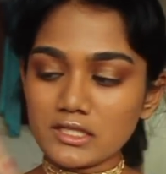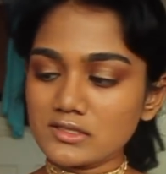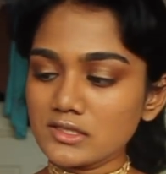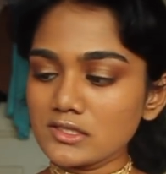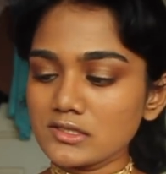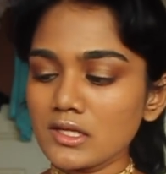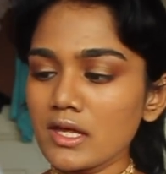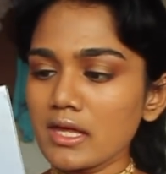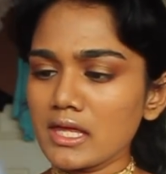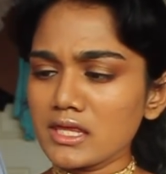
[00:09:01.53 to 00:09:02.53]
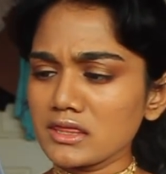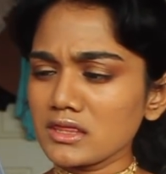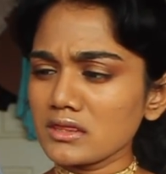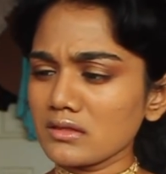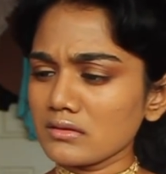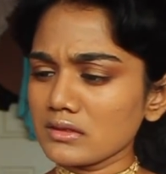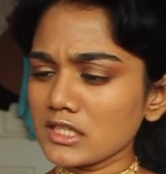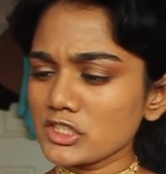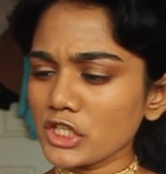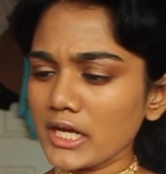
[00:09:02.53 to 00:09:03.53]
This is in
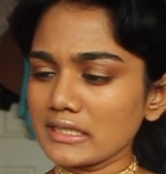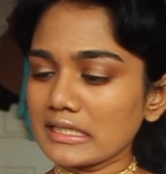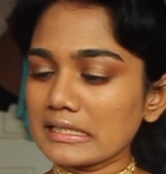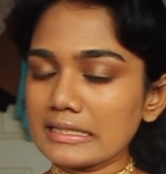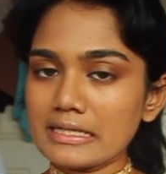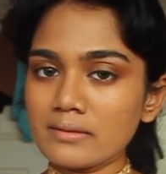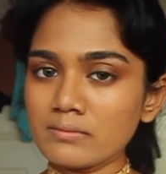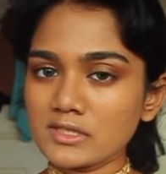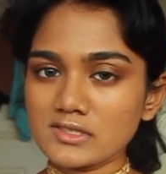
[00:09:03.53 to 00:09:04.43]
the shade Gleam.